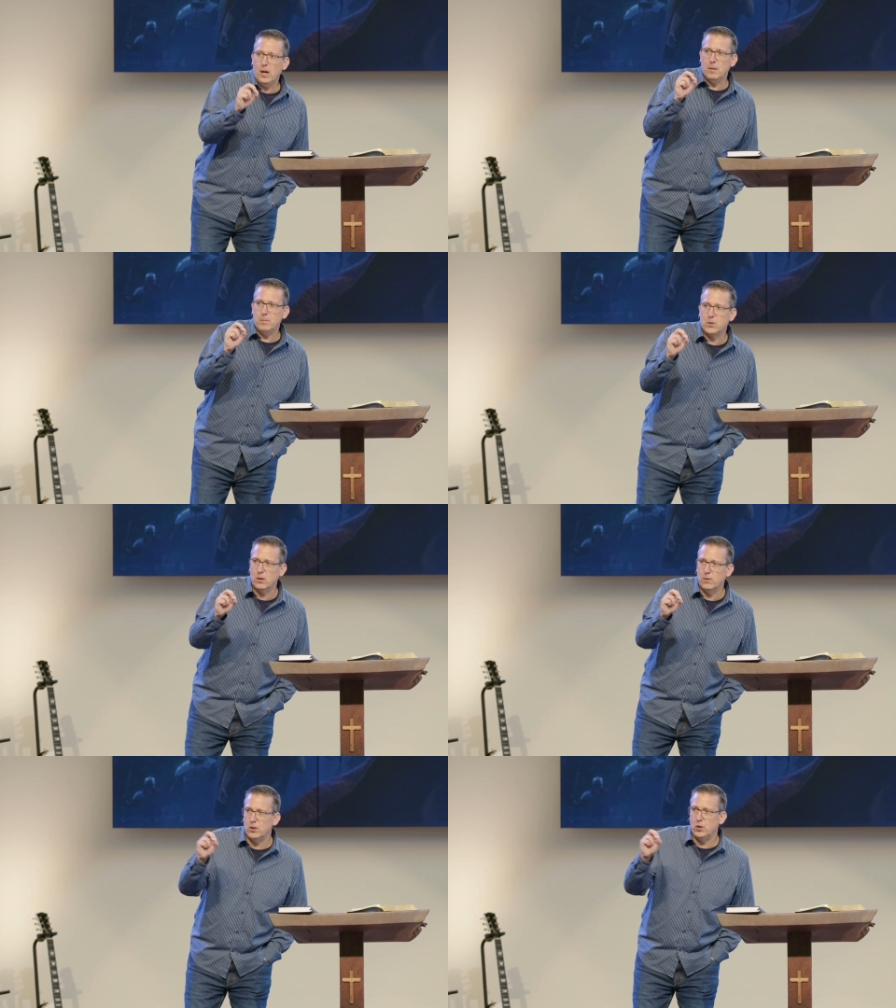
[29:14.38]

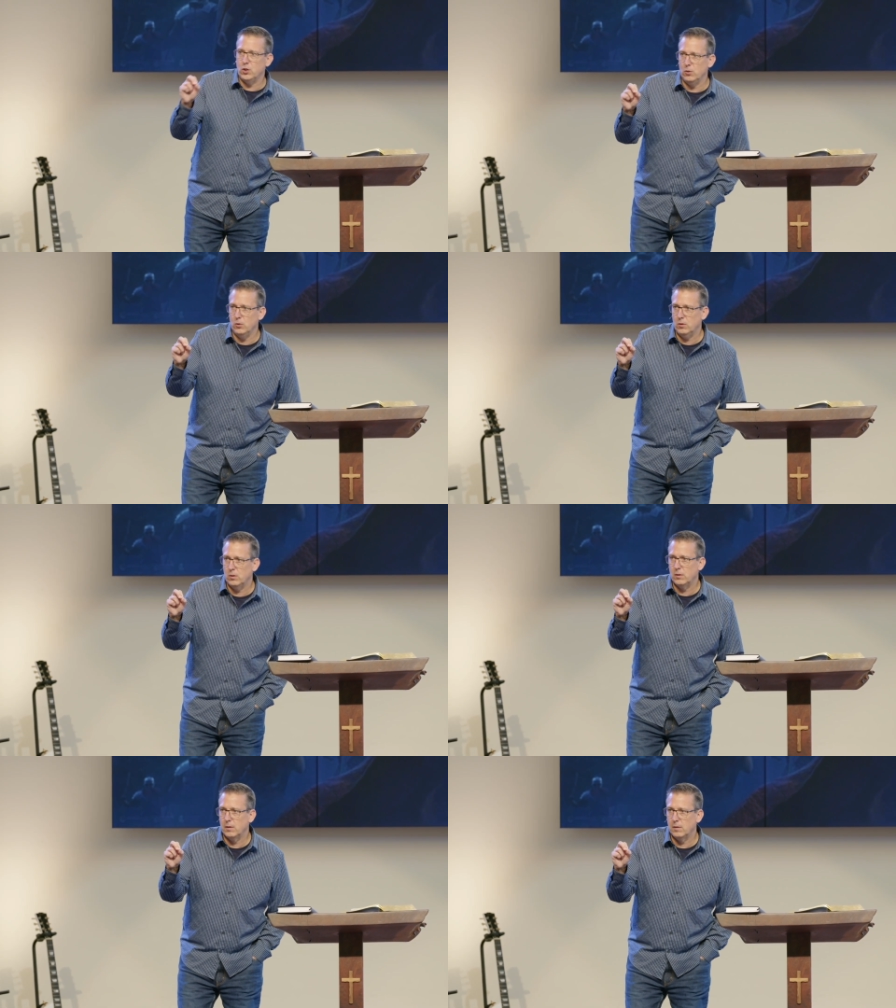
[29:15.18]
observant Jew,
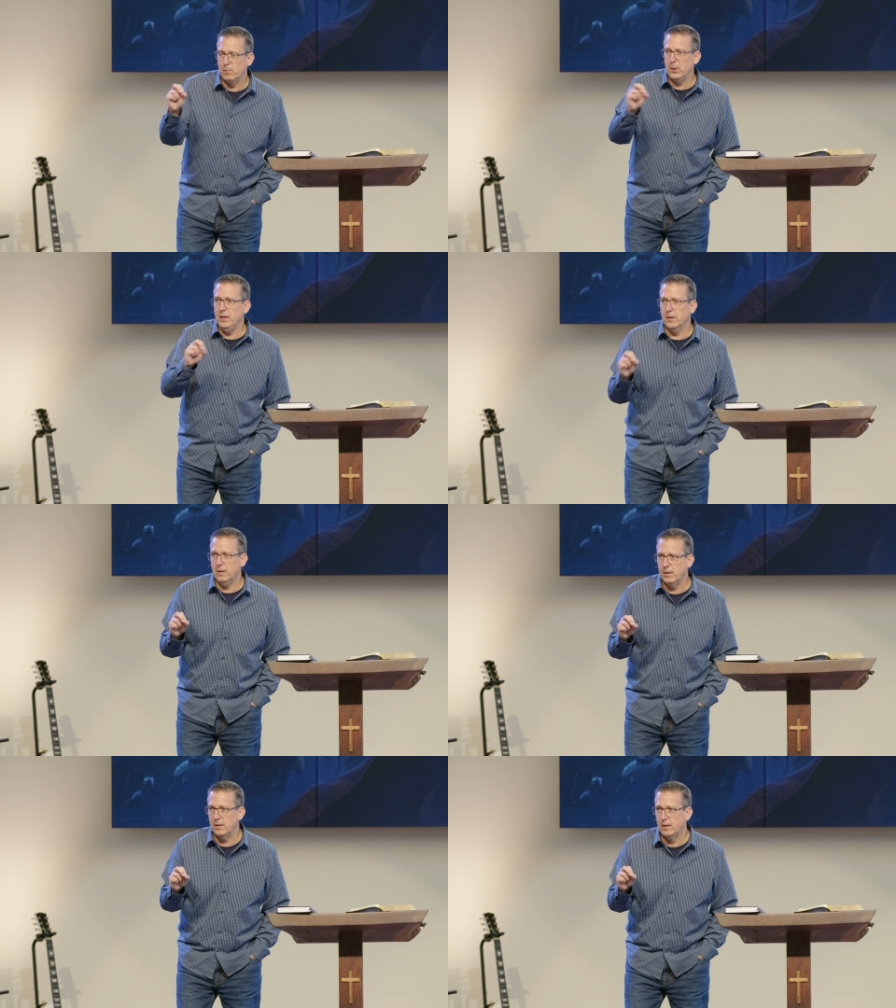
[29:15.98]

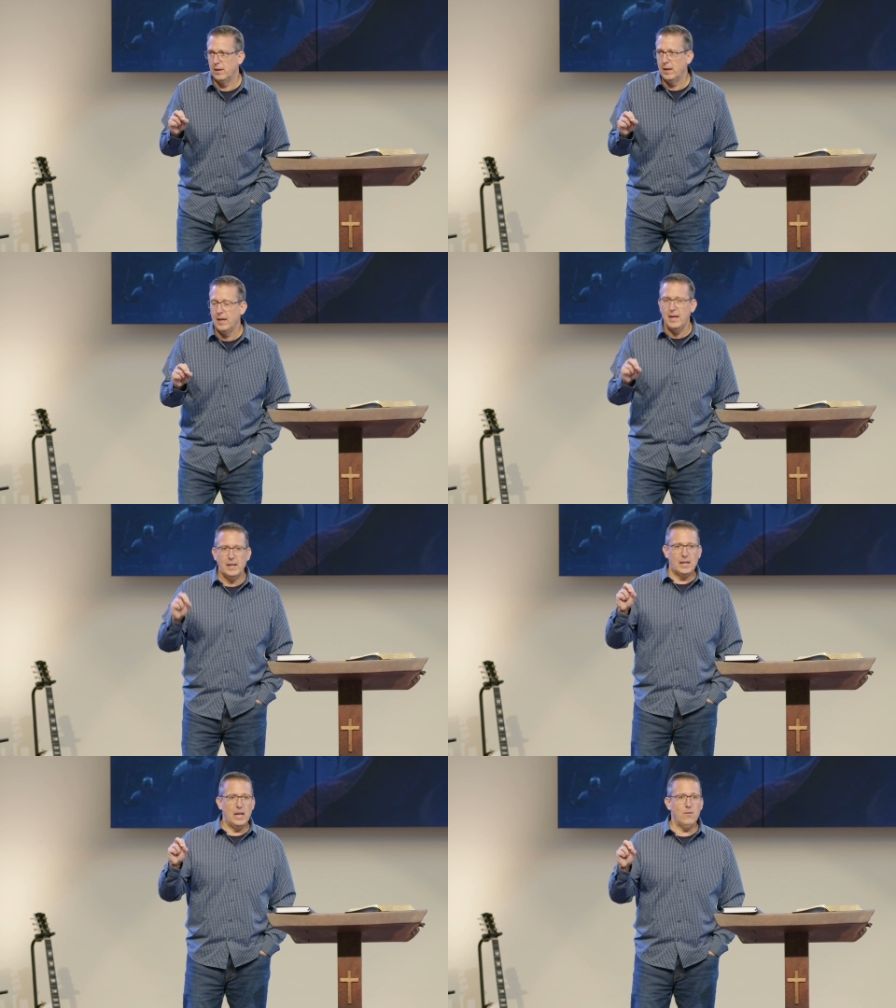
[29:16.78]
Peter,
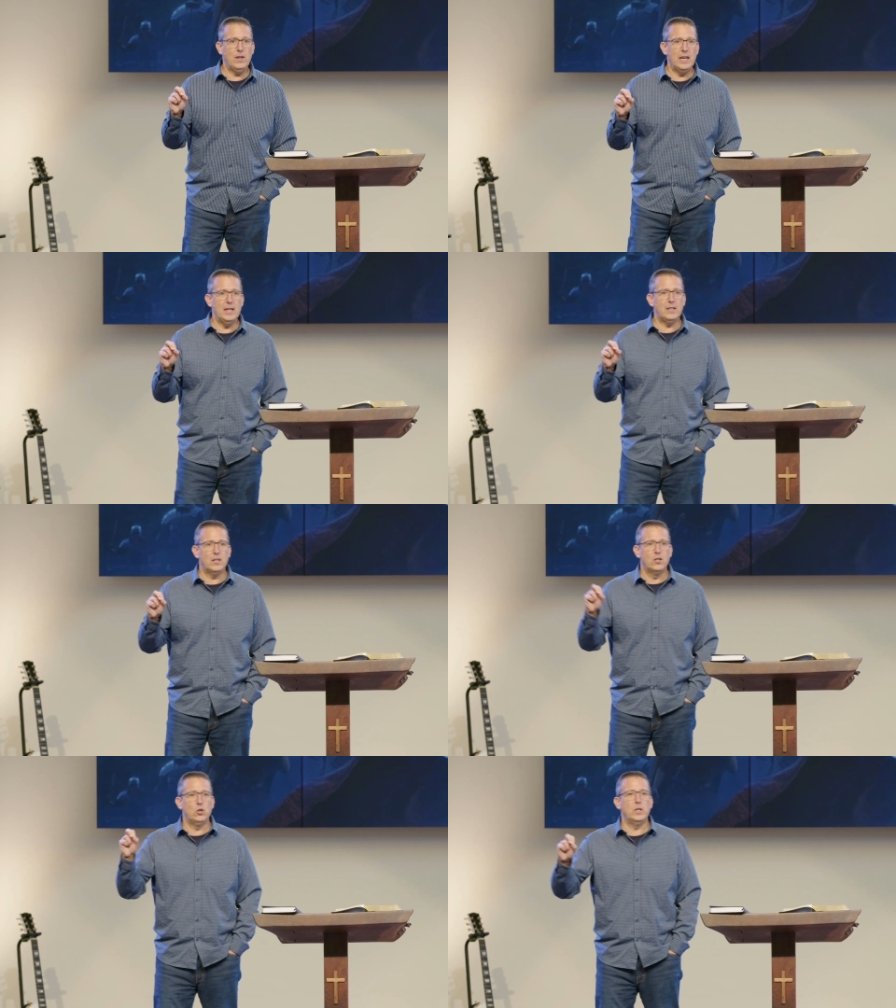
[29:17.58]
giving
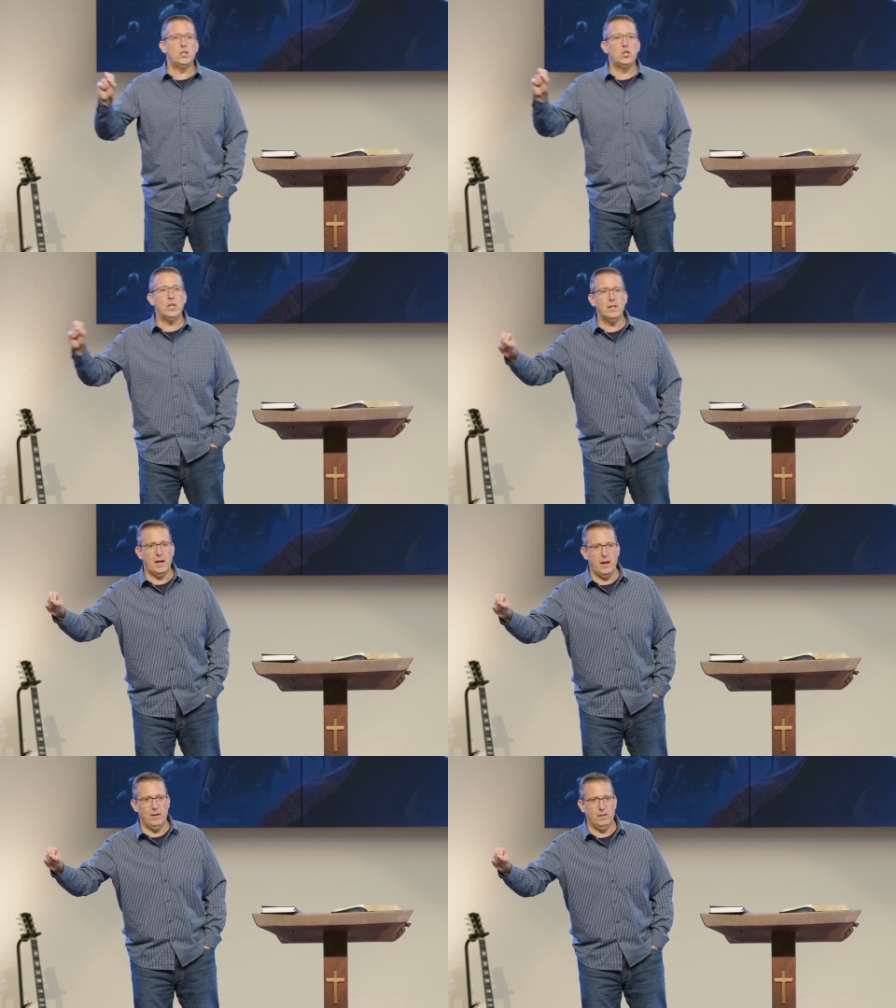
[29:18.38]
it to a Gentile